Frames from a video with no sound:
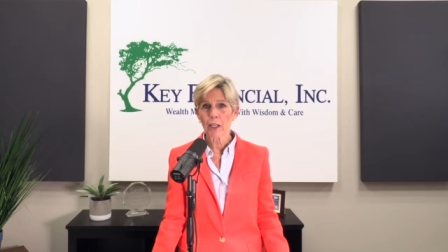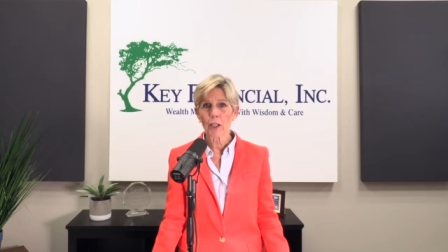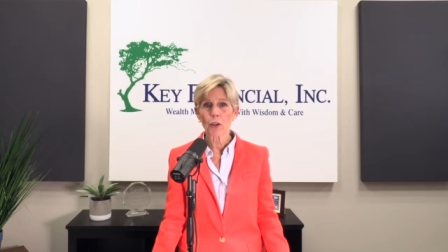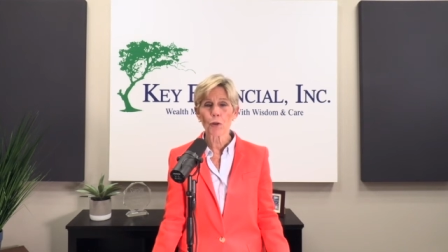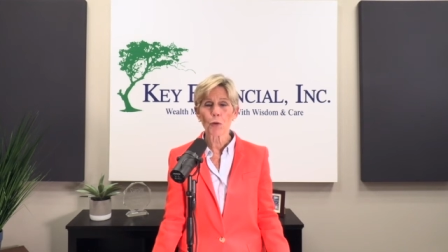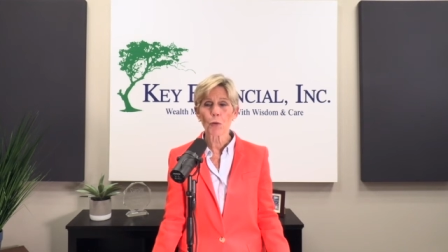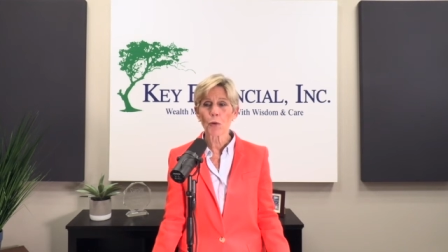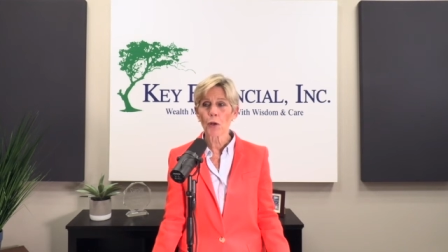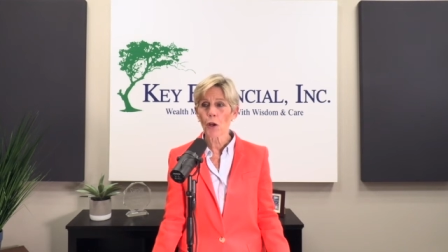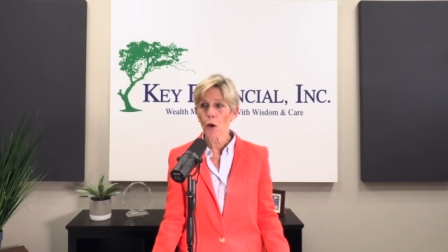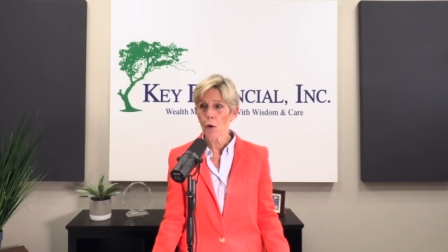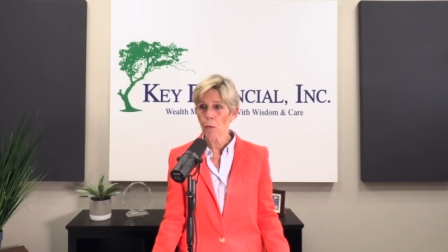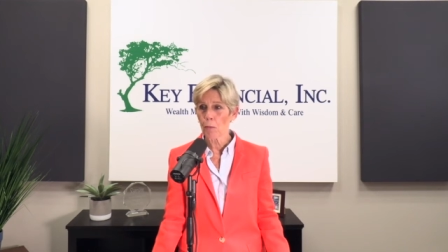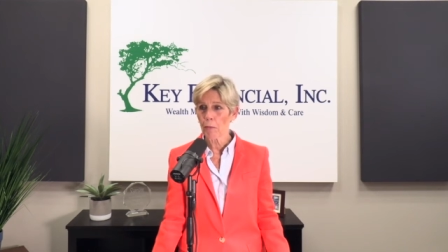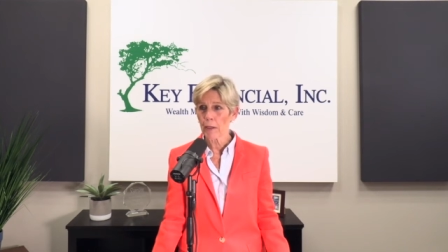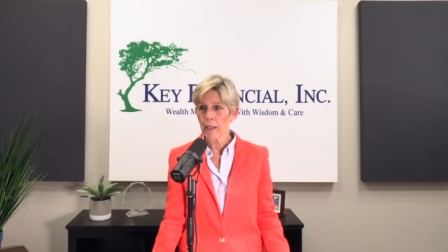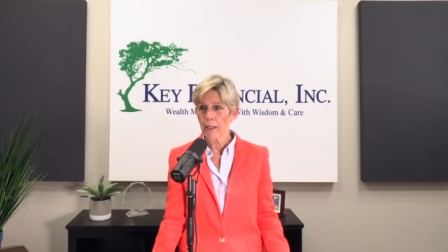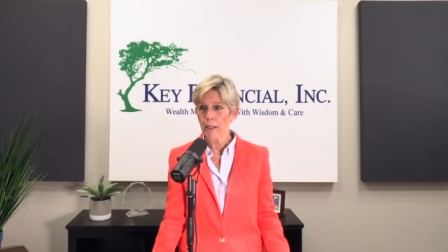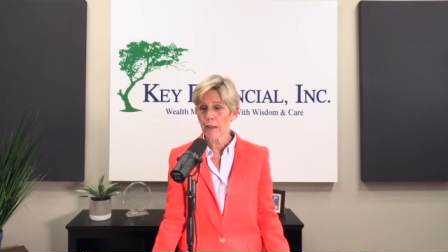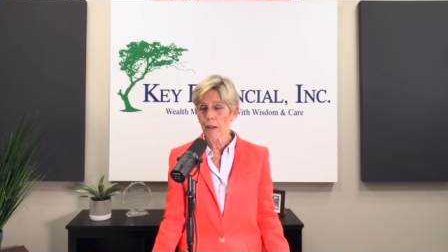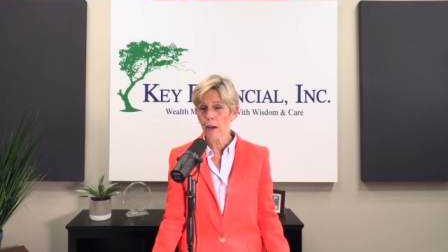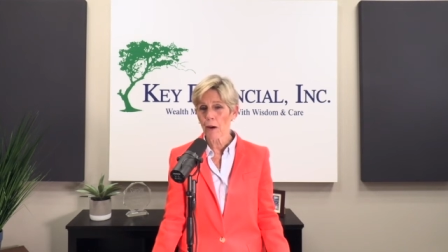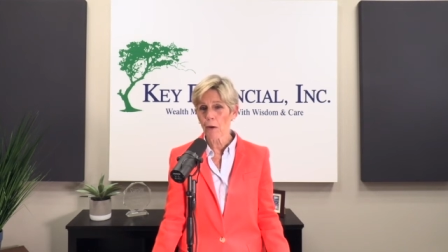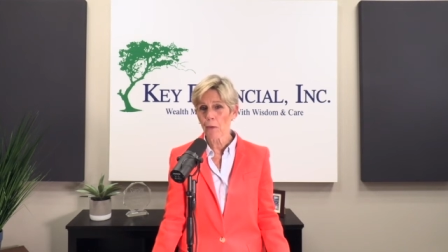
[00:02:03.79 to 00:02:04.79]
who know
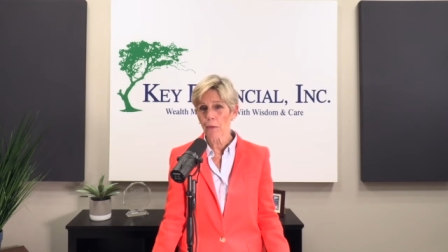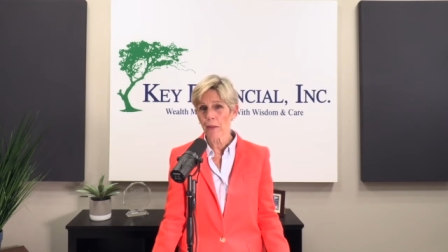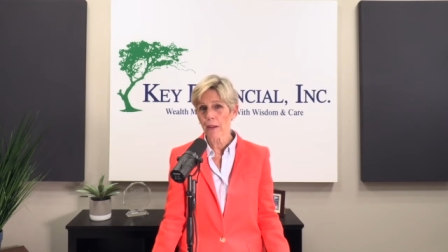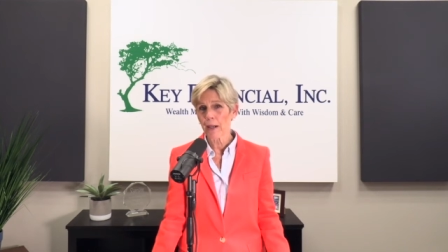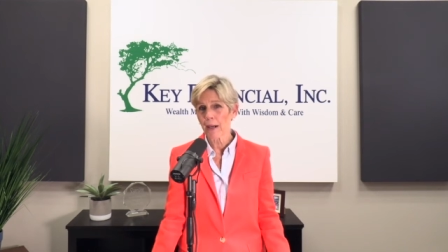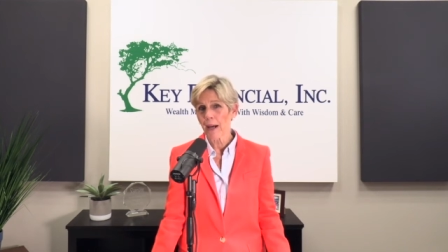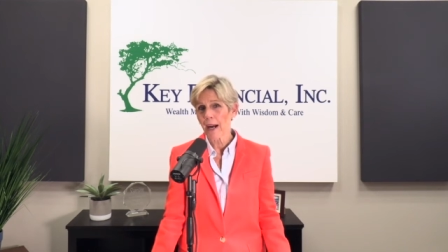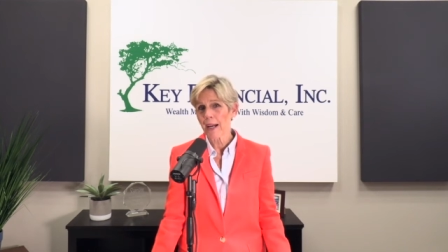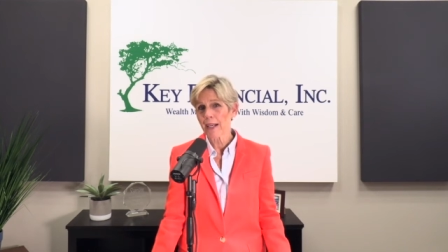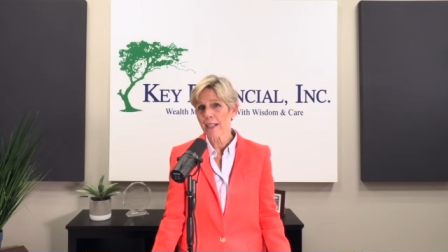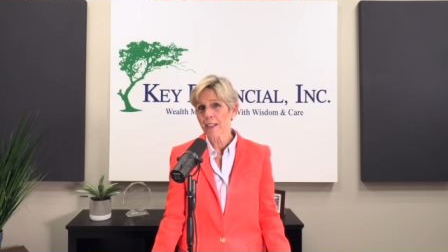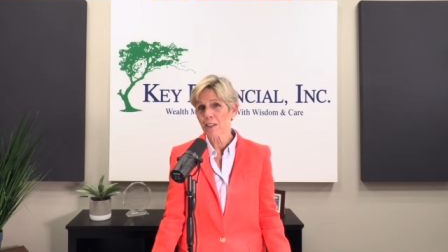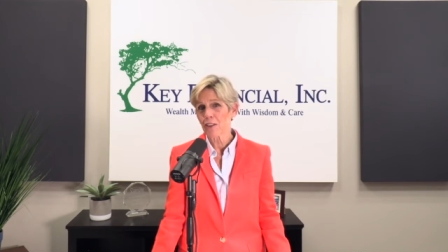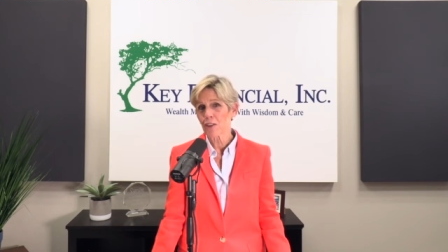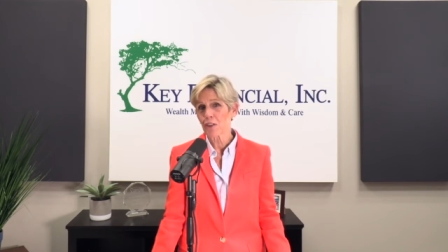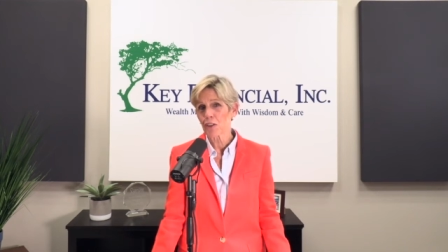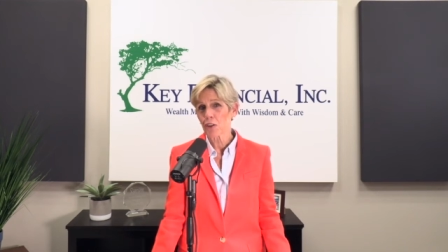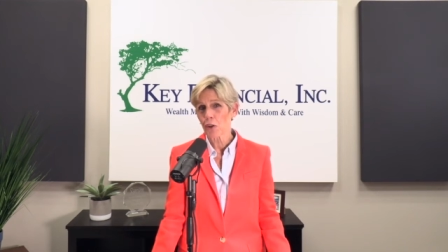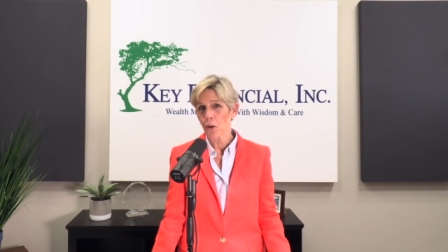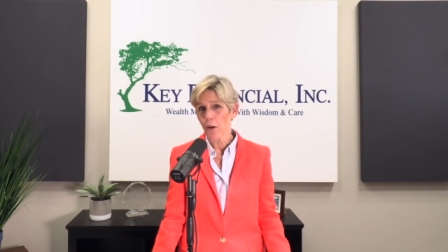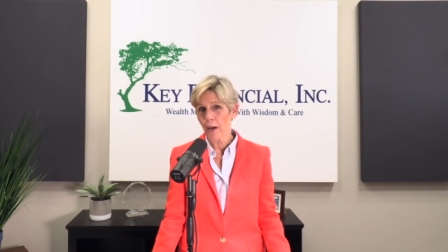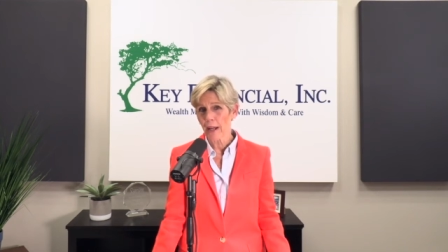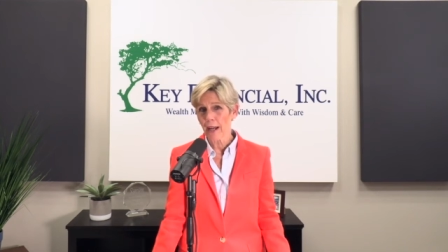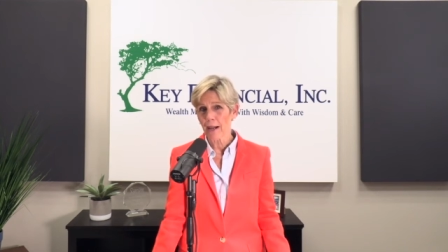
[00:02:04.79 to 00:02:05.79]
me know that I didn't
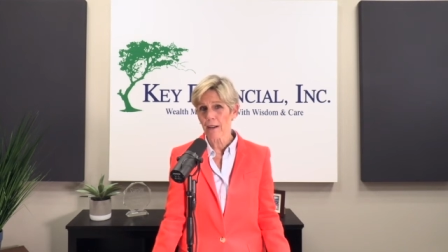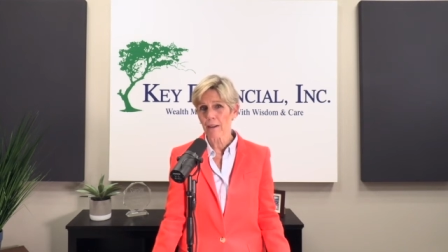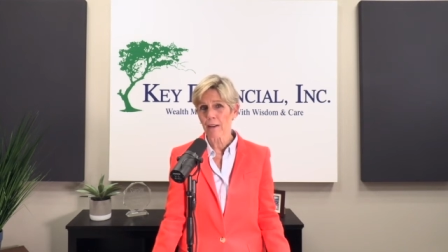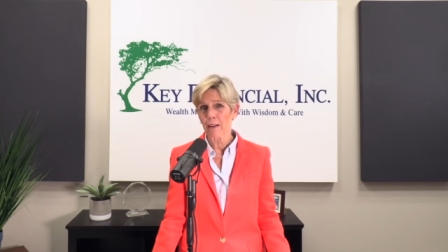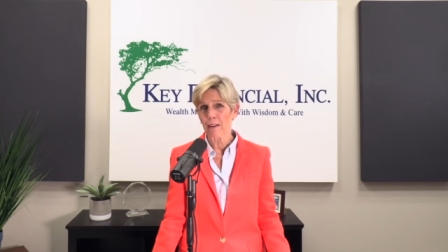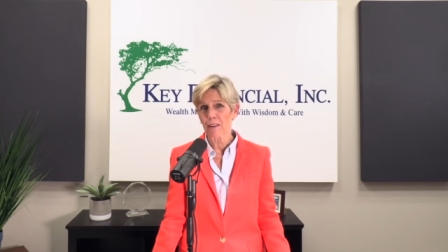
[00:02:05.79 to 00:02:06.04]
start out